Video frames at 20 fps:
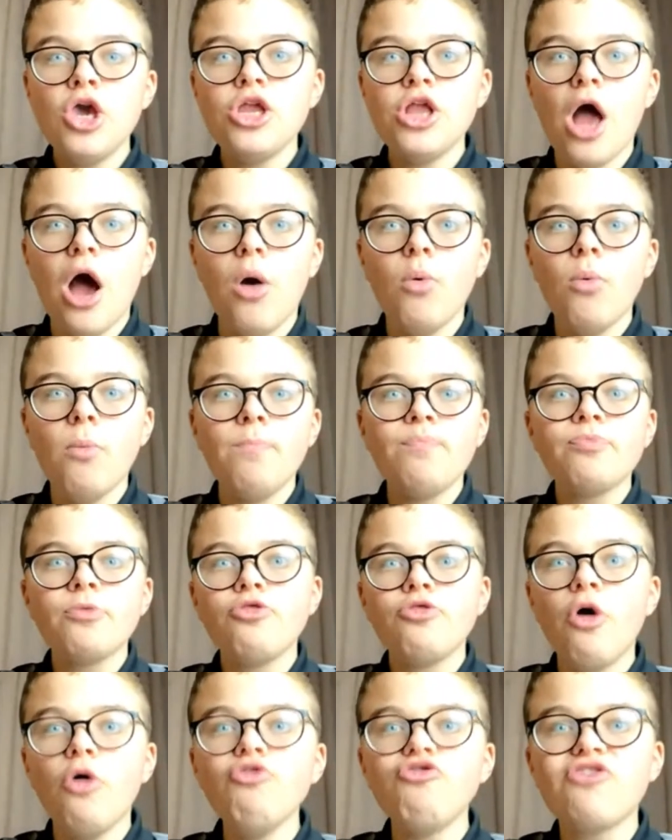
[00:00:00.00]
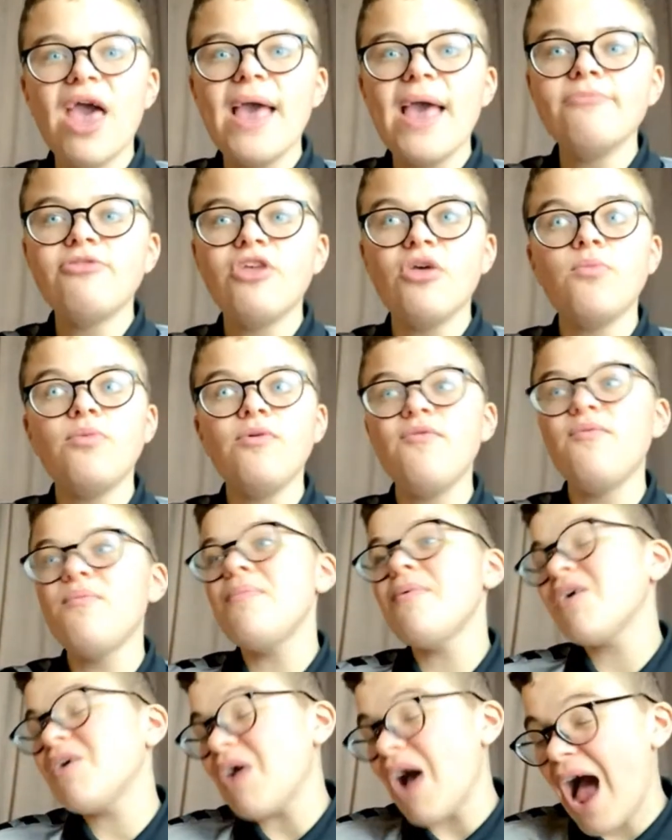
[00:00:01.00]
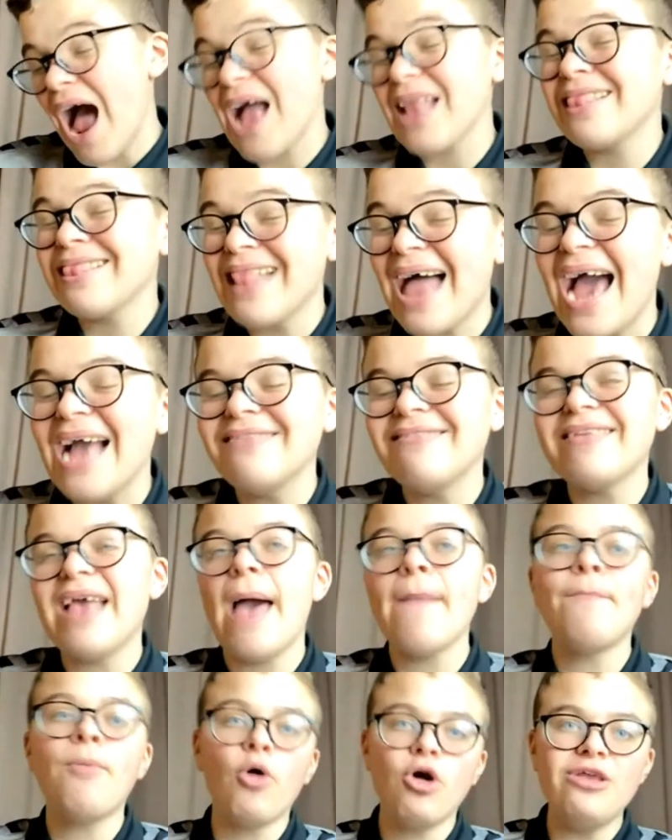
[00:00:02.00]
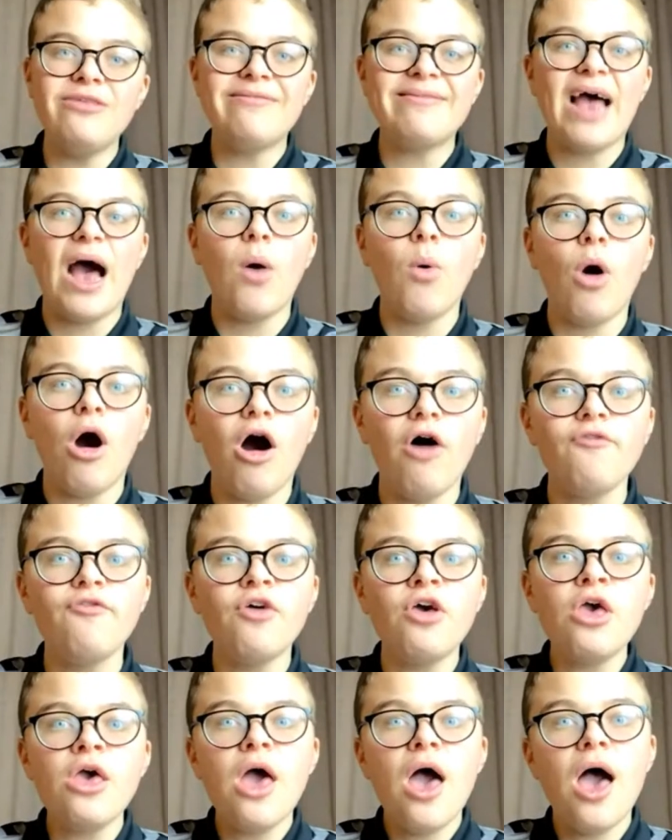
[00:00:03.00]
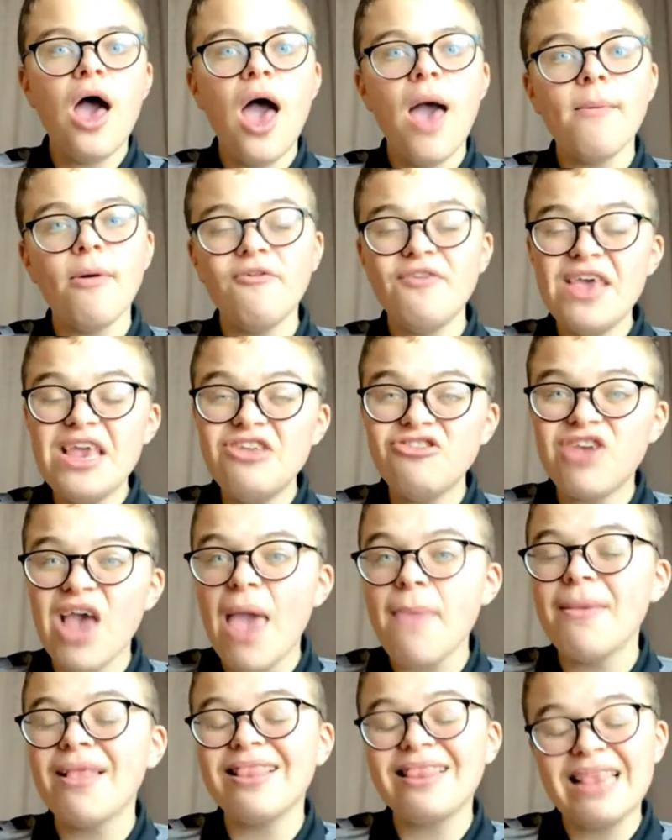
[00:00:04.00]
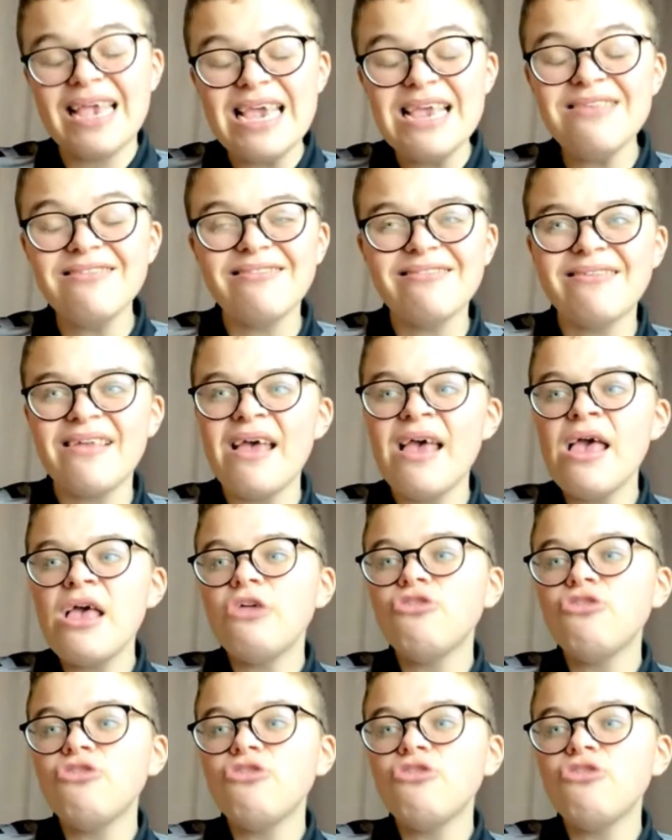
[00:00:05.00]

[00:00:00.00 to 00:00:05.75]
You know, those games, I'd like to get a point out of each game at least.